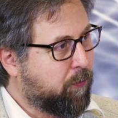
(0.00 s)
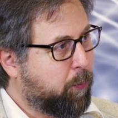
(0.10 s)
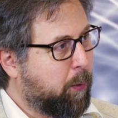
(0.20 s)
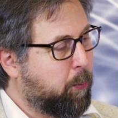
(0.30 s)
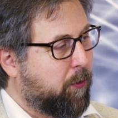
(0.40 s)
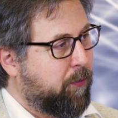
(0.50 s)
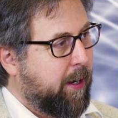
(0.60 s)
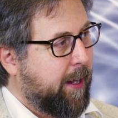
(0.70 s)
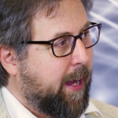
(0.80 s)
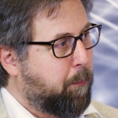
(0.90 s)
We were
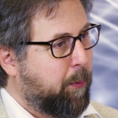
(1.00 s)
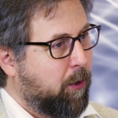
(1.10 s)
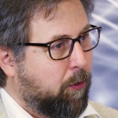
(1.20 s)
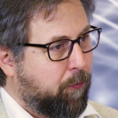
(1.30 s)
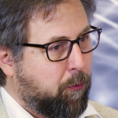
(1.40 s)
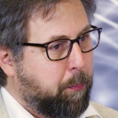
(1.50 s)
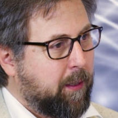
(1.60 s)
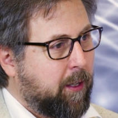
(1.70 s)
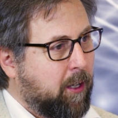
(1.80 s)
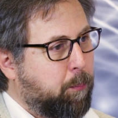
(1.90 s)
very happy of
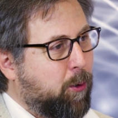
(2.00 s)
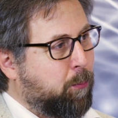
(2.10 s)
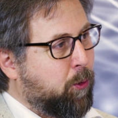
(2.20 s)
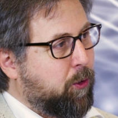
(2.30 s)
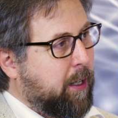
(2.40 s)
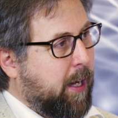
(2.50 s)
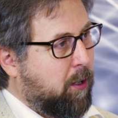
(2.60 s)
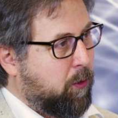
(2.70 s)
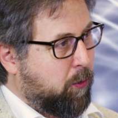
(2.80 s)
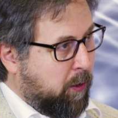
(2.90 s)
speeding up our Monte
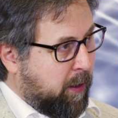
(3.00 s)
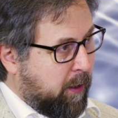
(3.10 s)
Carlo